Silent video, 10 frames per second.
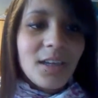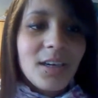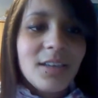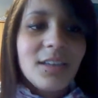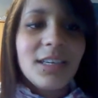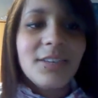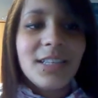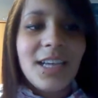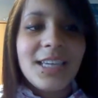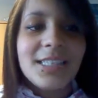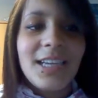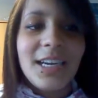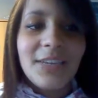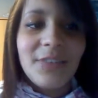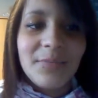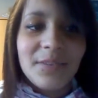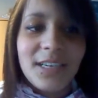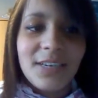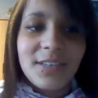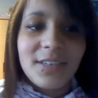It relies
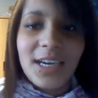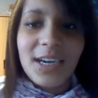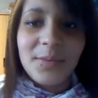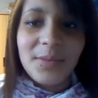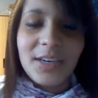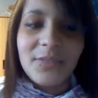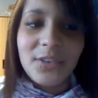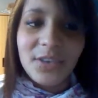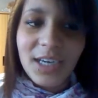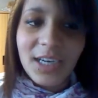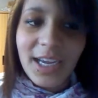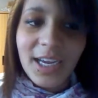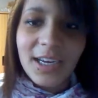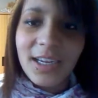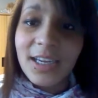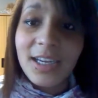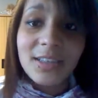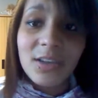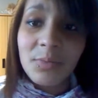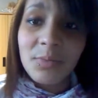95% of its economy on foreign aid. It has
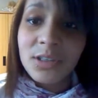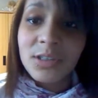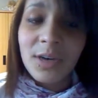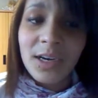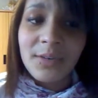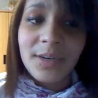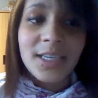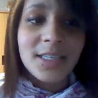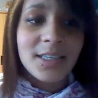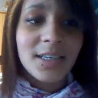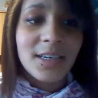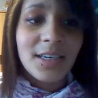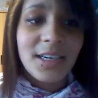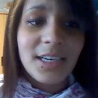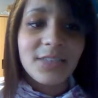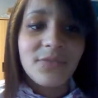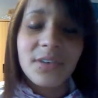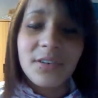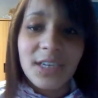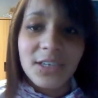no ports or waterways. It has
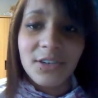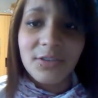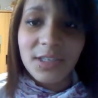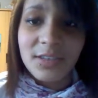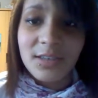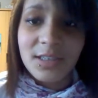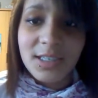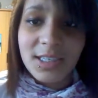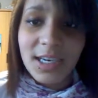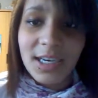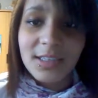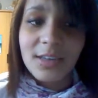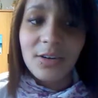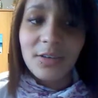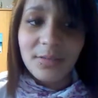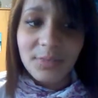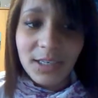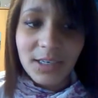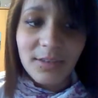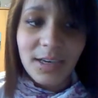few natural resources and it is horribly
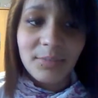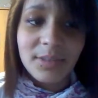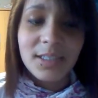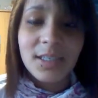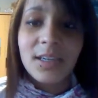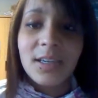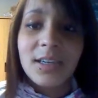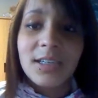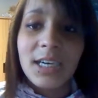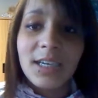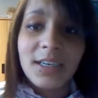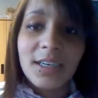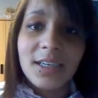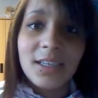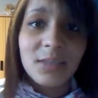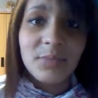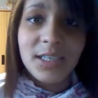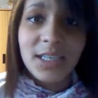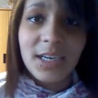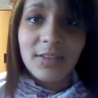corrupt. 10 ish
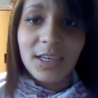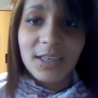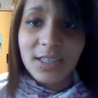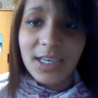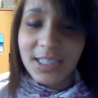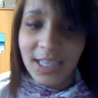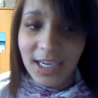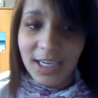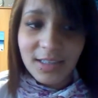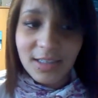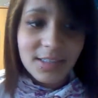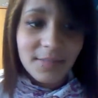percent of the country has AIDS.